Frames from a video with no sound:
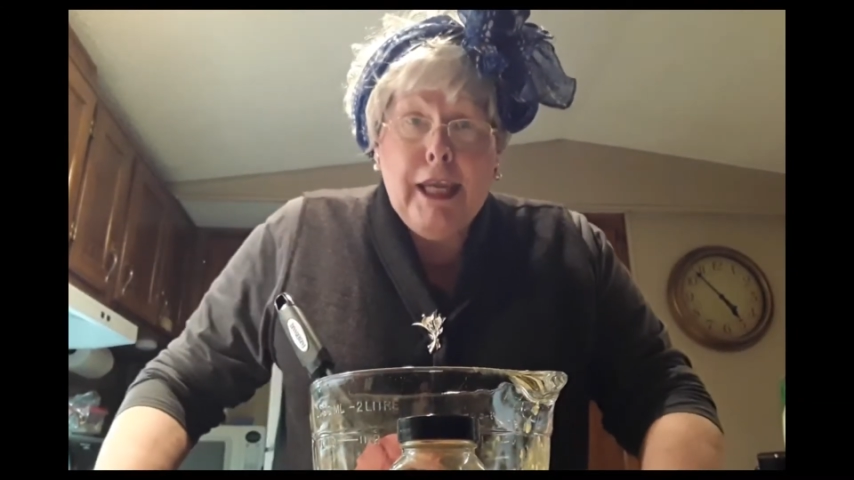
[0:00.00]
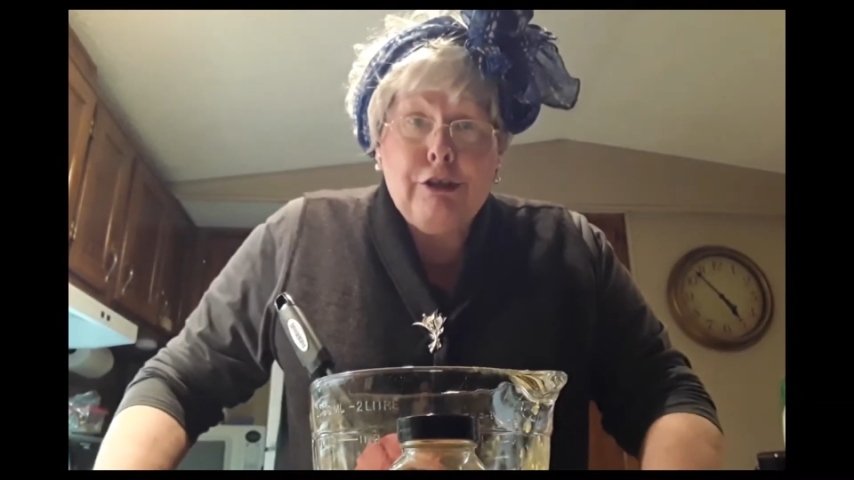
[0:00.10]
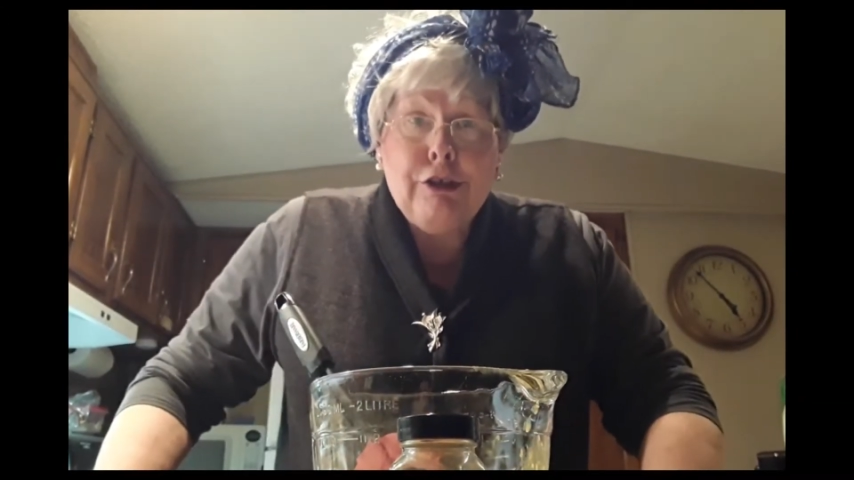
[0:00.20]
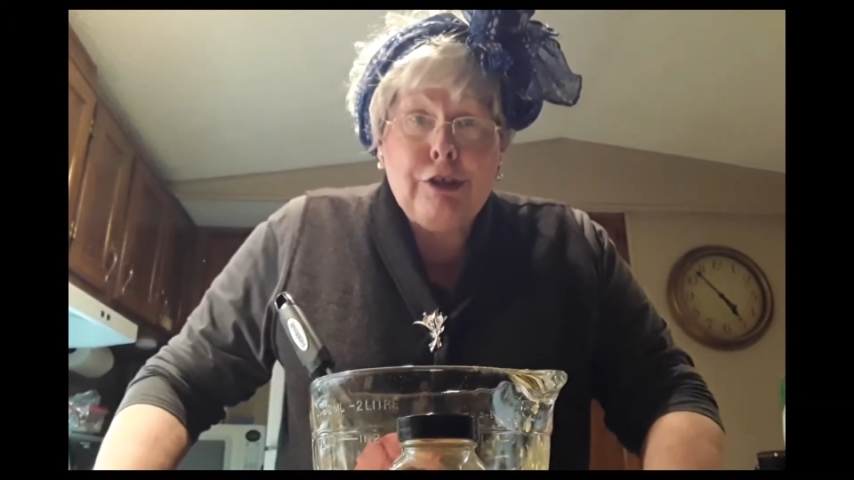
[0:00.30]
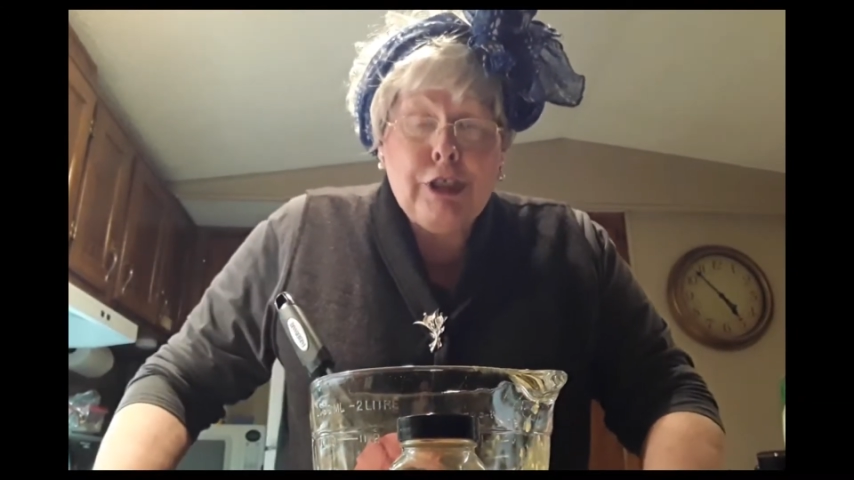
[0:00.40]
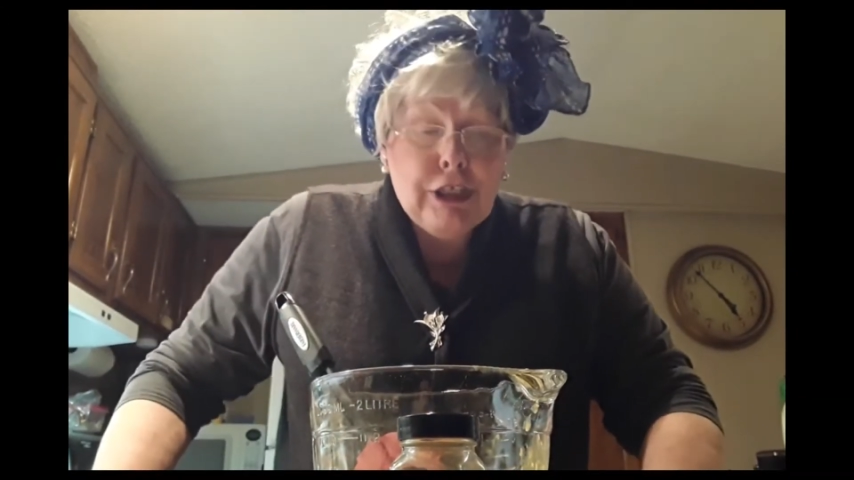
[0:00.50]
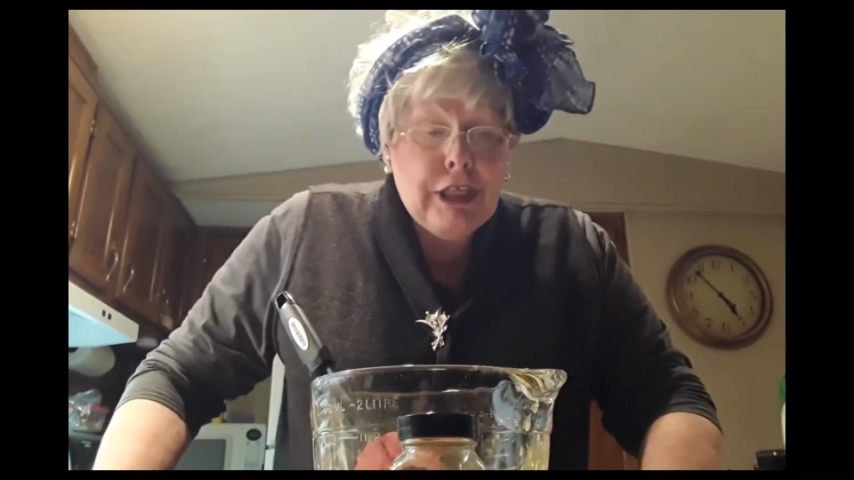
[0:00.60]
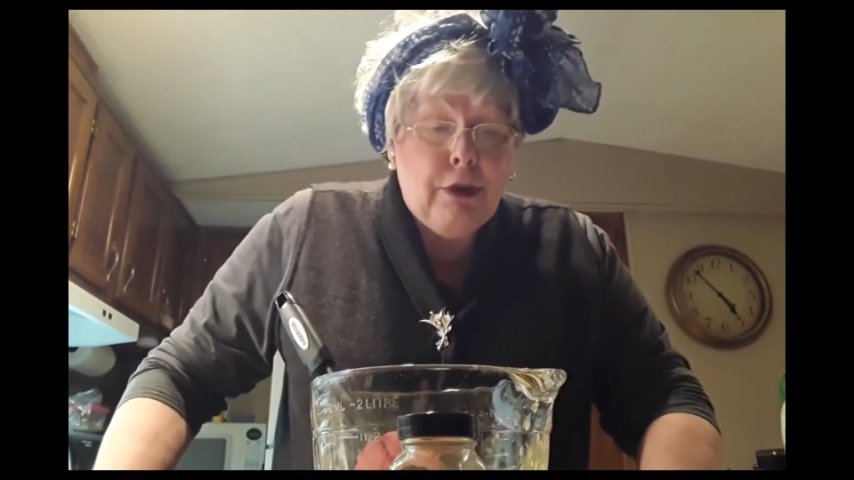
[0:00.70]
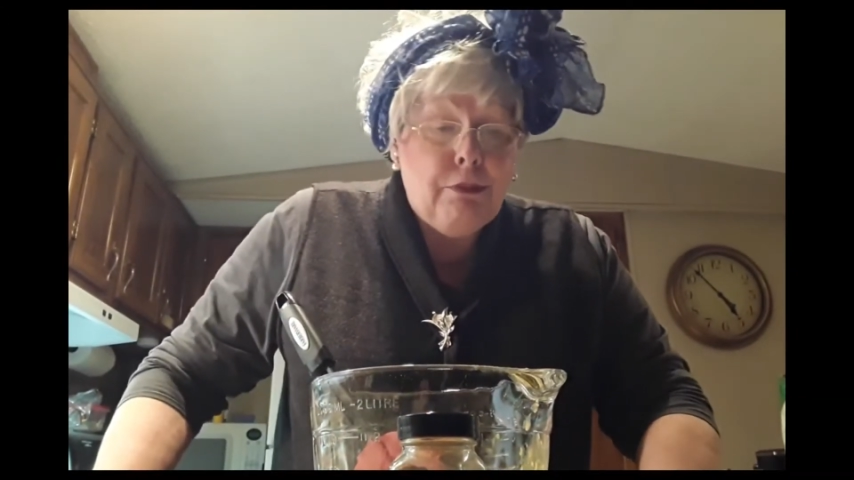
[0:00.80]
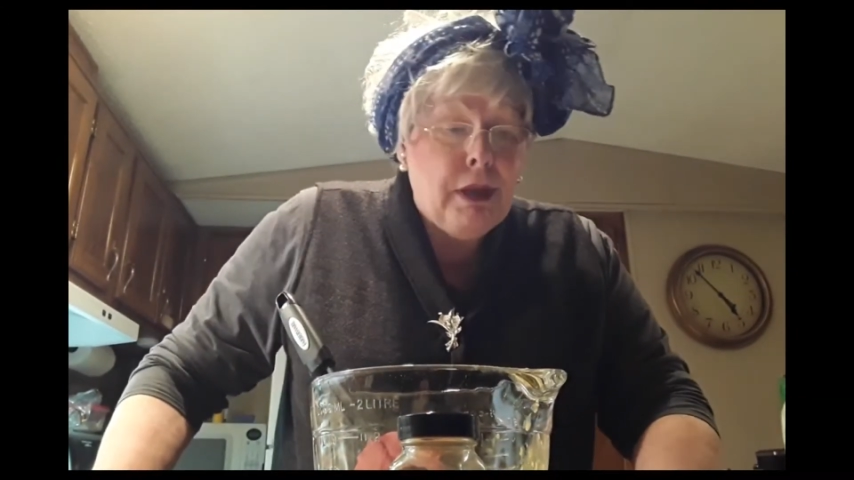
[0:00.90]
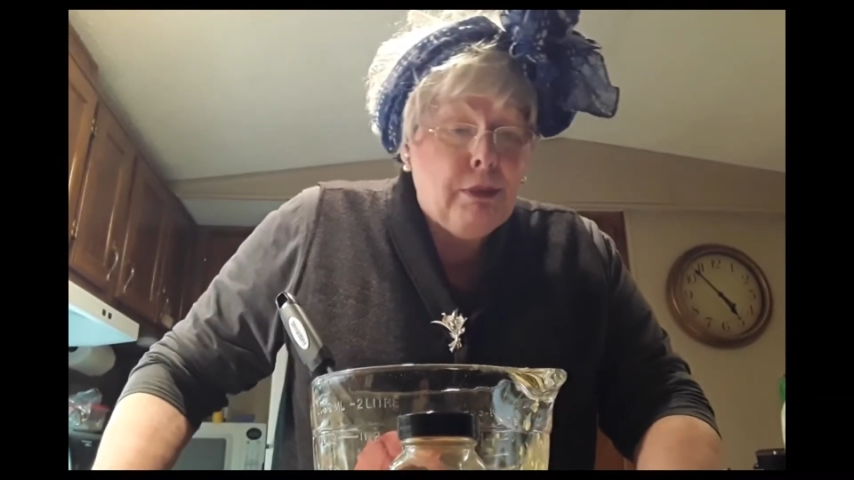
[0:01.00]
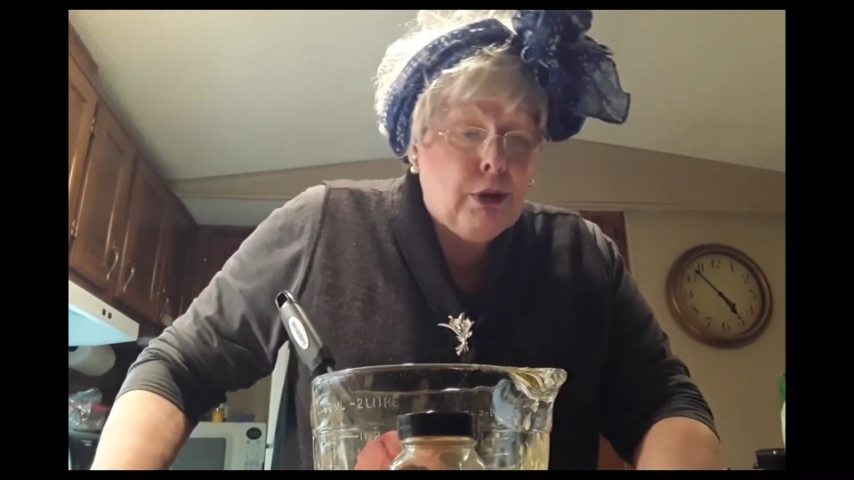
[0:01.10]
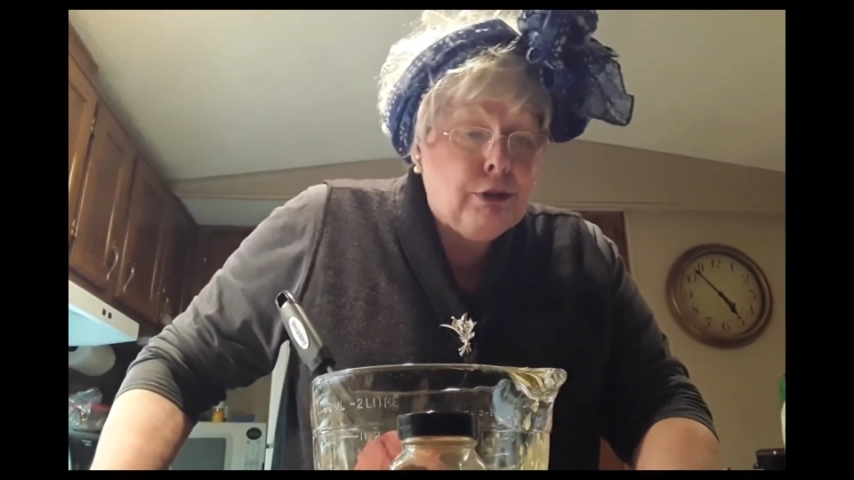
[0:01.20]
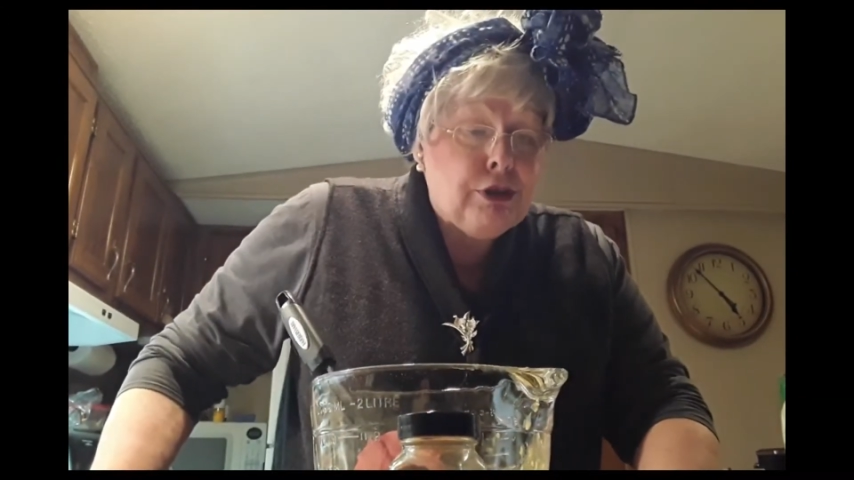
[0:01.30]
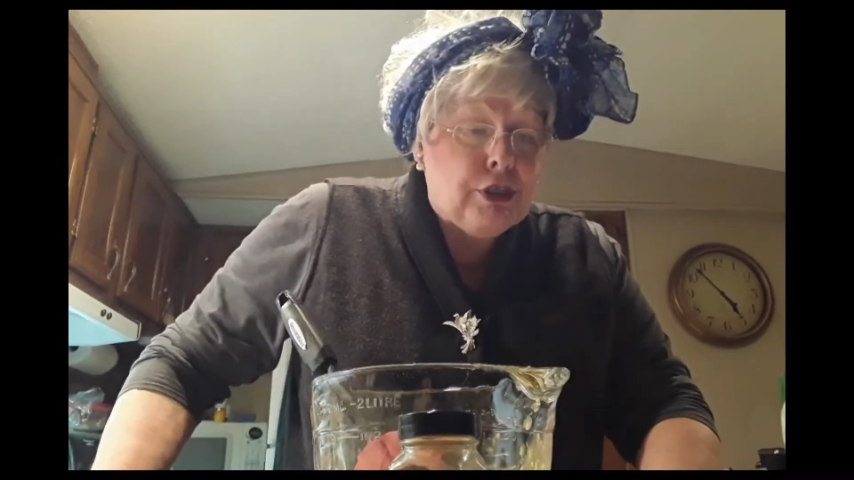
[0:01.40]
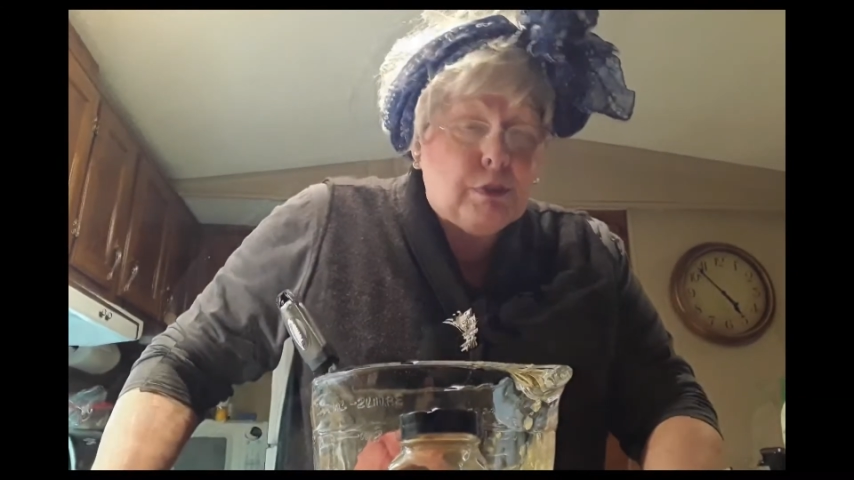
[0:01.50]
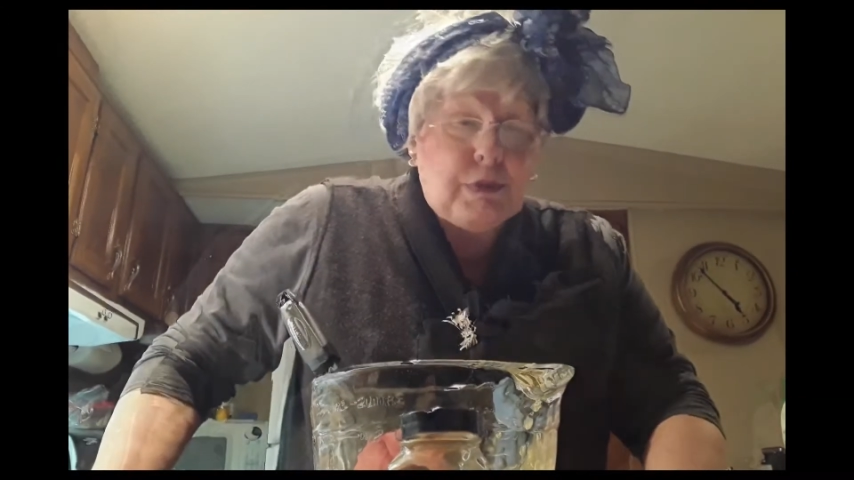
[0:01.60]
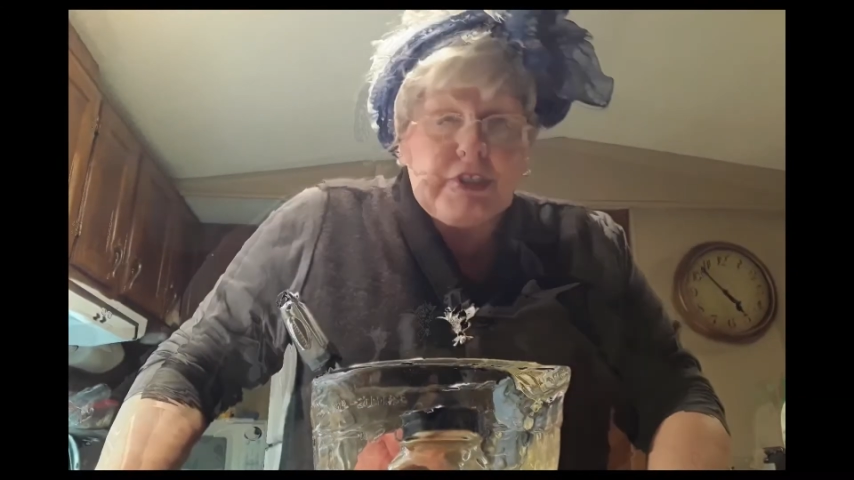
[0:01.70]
hand because that's how mammals do